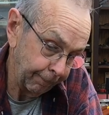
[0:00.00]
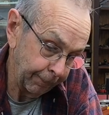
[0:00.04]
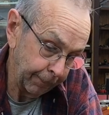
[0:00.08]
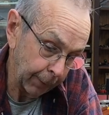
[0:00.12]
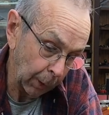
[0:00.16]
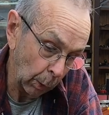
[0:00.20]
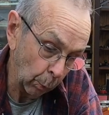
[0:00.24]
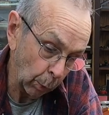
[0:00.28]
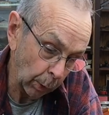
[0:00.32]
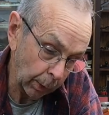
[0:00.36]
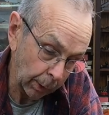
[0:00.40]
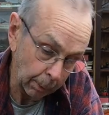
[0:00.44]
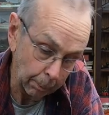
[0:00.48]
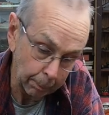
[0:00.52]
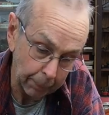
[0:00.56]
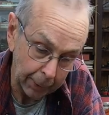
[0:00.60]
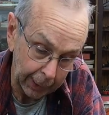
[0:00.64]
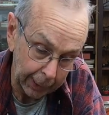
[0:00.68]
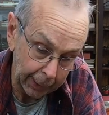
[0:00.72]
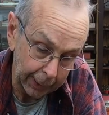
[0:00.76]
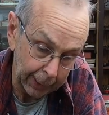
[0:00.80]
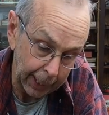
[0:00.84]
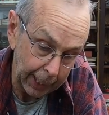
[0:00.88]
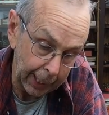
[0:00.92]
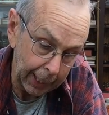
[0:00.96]
was a big
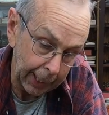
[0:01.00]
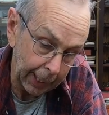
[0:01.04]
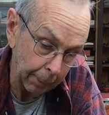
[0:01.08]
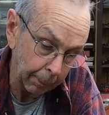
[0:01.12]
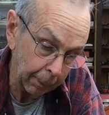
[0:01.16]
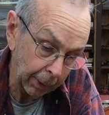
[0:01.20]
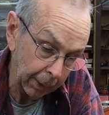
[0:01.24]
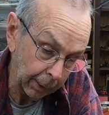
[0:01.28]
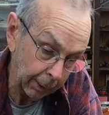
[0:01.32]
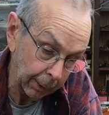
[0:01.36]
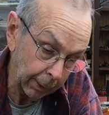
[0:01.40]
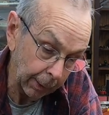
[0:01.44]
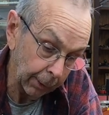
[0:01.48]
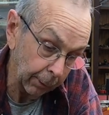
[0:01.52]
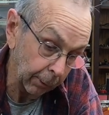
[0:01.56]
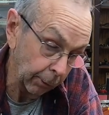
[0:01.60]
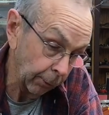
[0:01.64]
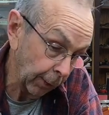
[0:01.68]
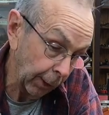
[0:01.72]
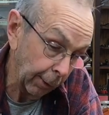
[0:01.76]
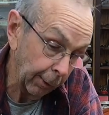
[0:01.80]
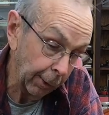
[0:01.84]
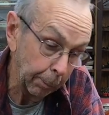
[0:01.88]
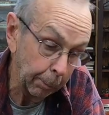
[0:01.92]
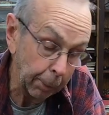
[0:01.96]
name. It was
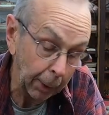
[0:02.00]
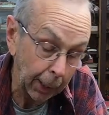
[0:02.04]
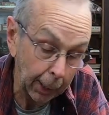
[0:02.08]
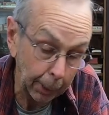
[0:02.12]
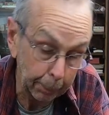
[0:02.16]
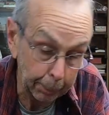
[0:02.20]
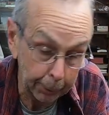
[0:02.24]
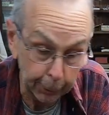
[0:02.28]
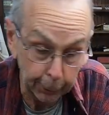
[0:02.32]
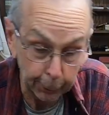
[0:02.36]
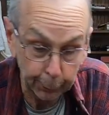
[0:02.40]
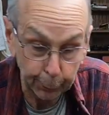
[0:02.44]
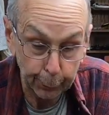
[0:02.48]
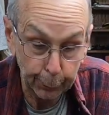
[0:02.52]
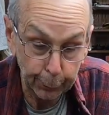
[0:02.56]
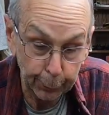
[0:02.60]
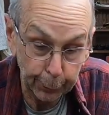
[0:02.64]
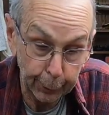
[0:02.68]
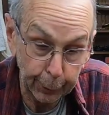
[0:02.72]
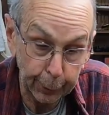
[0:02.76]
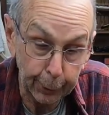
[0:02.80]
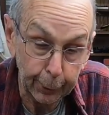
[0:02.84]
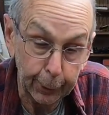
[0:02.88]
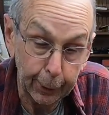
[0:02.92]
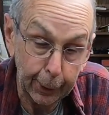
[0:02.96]
very popular in the
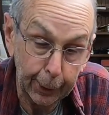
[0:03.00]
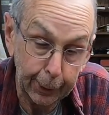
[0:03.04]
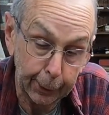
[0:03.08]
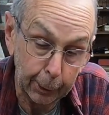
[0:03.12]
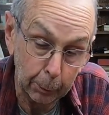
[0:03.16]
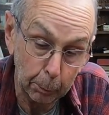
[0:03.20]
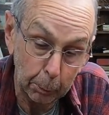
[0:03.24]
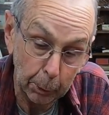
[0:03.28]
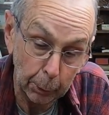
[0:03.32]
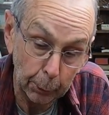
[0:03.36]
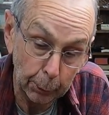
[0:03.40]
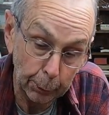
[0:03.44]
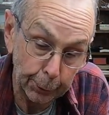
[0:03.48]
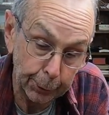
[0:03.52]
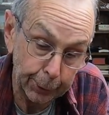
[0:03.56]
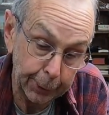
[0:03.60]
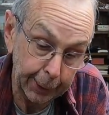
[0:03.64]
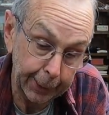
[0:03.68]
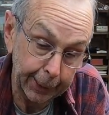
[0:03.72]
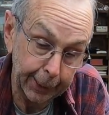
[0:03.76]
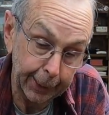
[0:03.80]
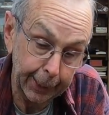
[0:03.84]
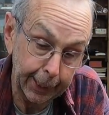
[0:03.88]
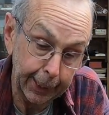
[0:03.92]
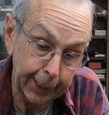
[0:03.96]
collectibles, I
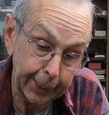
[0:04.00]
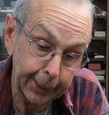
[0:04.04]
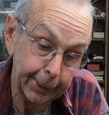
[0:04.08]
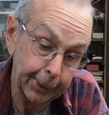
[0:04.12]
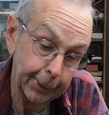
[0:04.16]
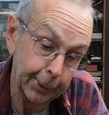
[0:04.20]
guess,